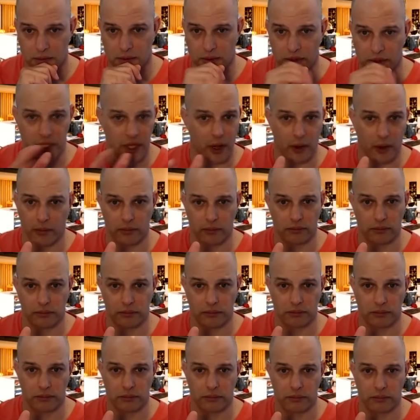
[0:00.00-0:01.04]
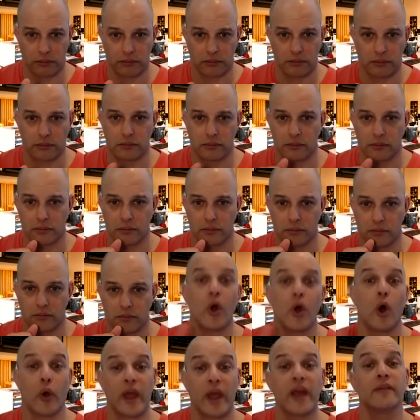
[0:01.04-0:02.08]
No.
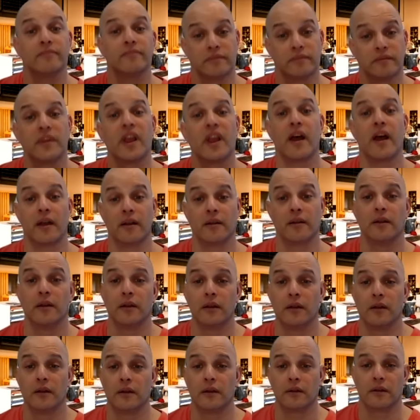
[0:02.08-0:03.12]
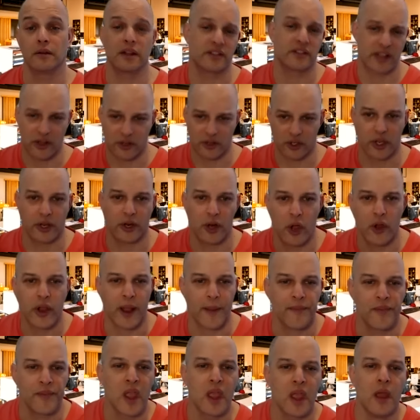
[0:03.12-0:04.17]
Okay, yeah, that sounds good. Okay.
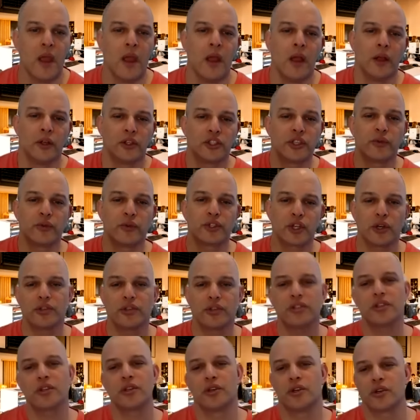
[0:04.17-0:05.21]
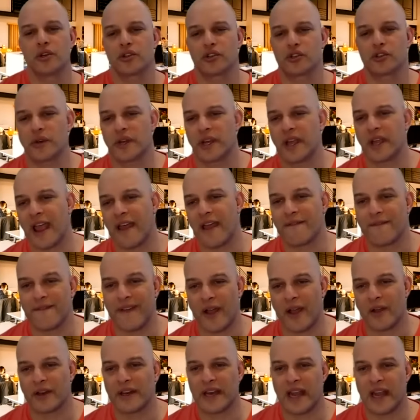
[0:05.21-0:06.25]
She returned to the nursery and
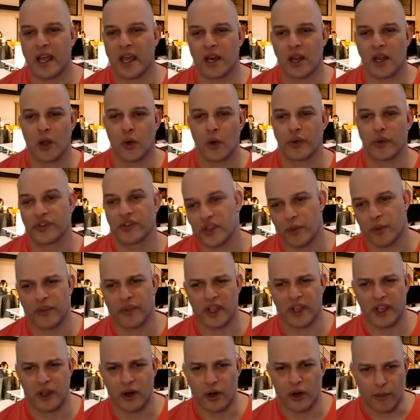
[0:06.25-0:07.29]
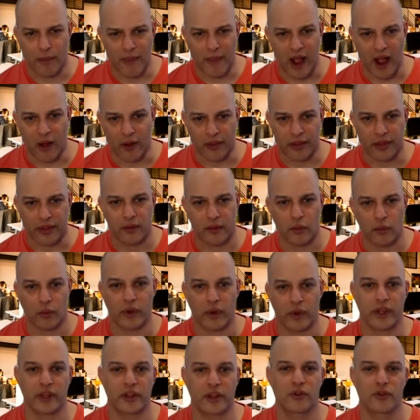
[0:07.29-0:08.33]
found Nana with something in her mouth,
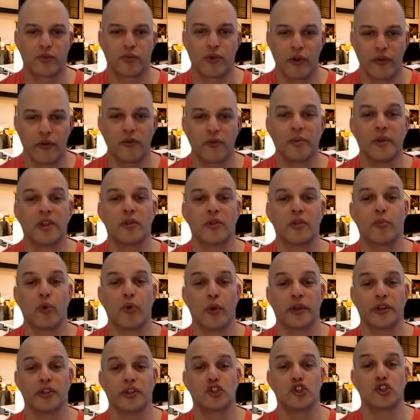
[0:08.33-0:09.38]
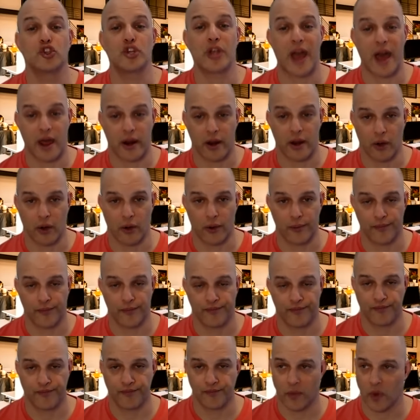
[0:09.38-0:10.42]
which proved to be the boy's shadow.
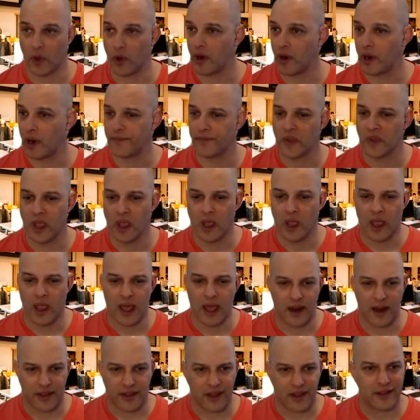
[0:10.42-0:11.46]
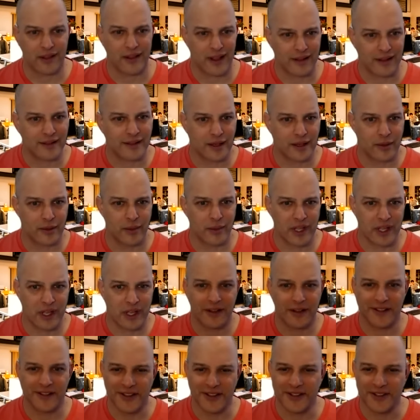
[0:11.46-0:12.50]
All right, and I think that's going to be the
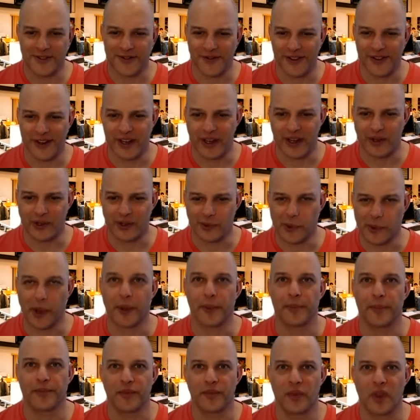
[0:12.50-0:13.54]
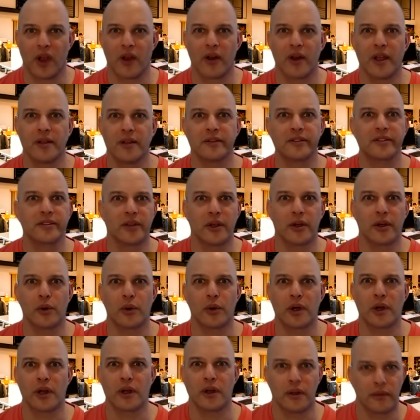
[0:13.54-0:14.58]
end of this video as well. All right,
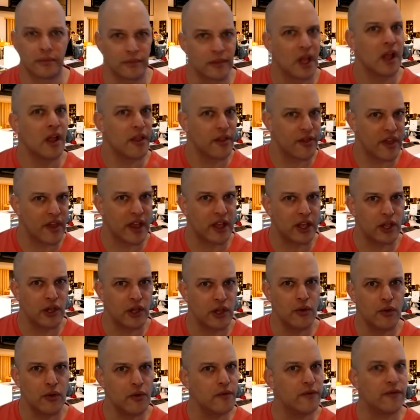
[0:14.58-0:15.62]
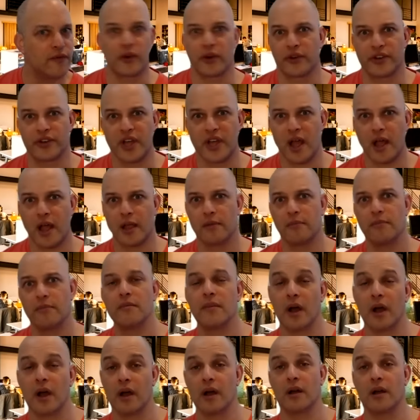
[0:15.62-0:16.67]
so thank you for your time.
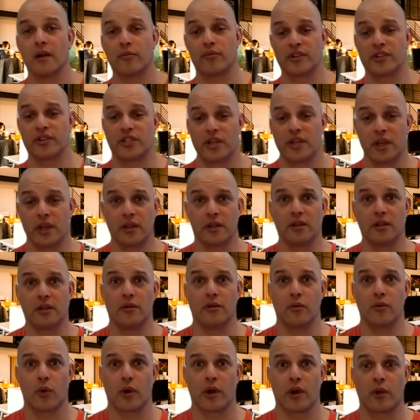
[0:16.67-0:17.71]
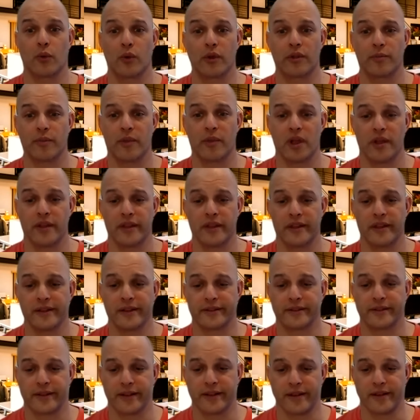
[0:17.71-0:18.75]
I appreciate you working with me on
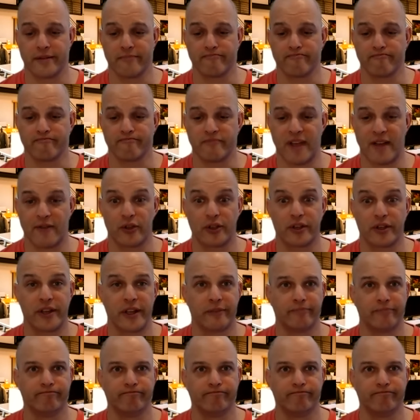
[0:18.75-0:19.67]
this. Have a good day.